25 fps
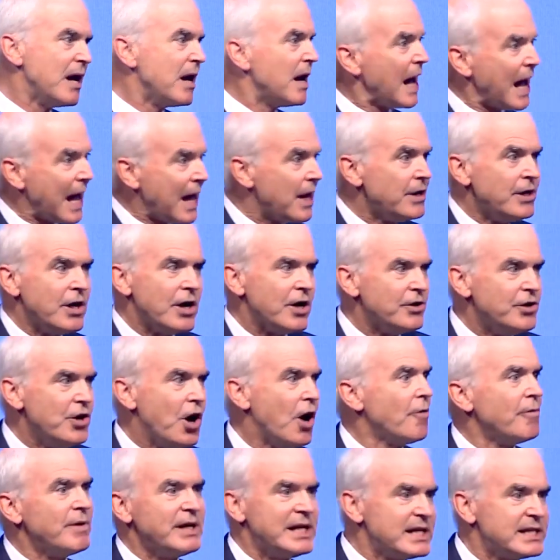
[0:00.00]
And
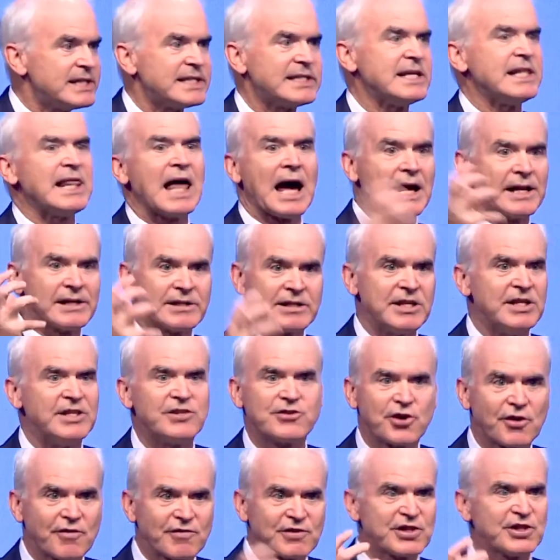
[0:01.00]
no, we didn't see that. The
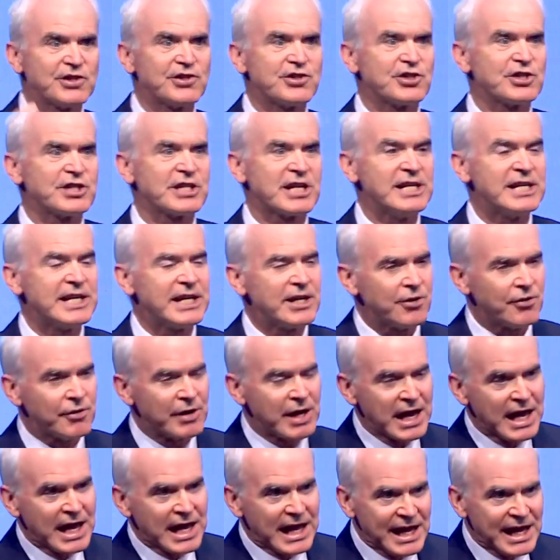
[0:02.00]
services just continued.